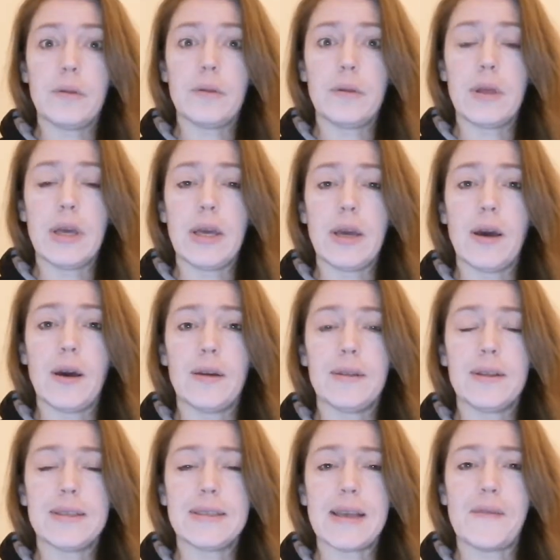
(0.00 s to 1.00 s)
The uh,
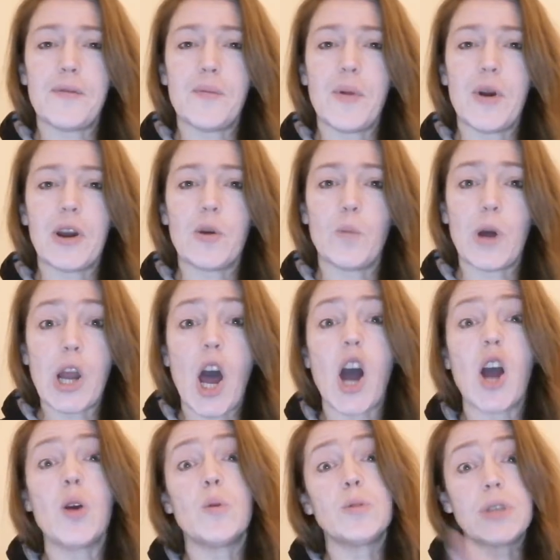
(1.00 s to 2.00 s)
the South American one.
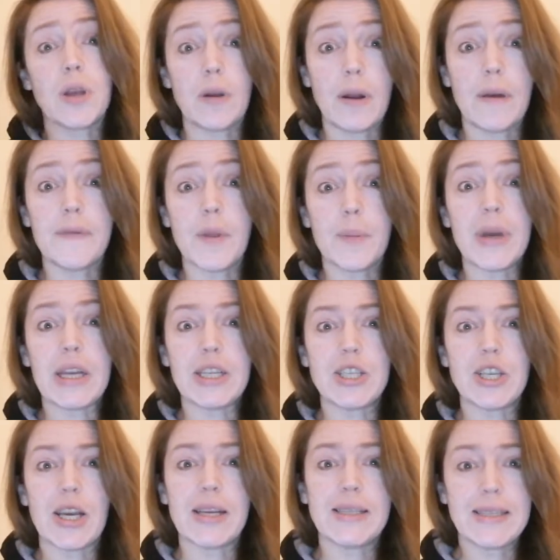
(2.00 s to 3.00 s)
I also love the big
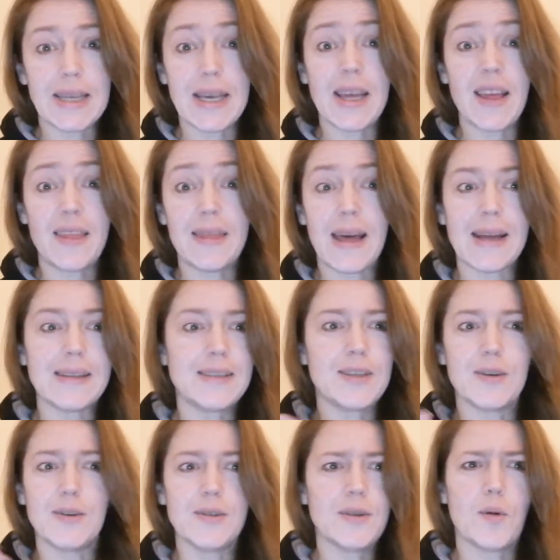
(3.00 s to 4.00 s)
J C, that
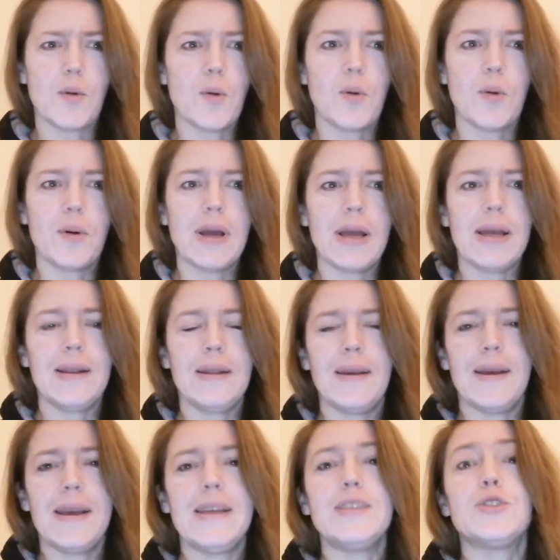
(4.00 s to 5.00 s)
dude. Oh, he,
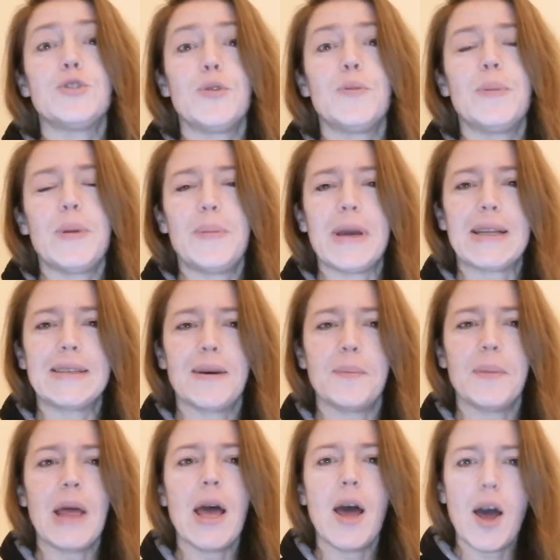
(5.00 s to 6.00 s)
he should be bigged
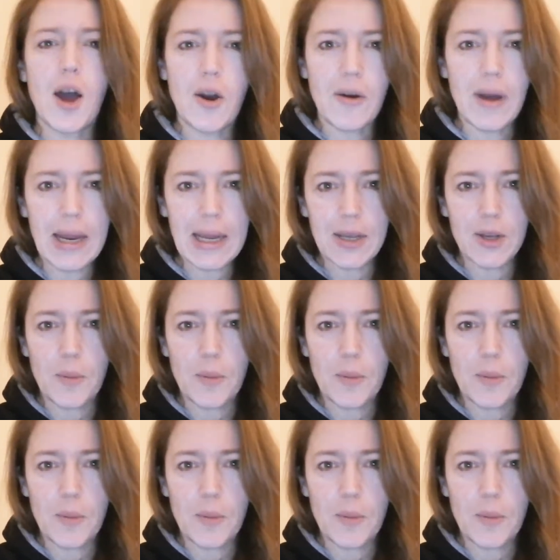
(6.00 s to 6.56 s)
up. All right.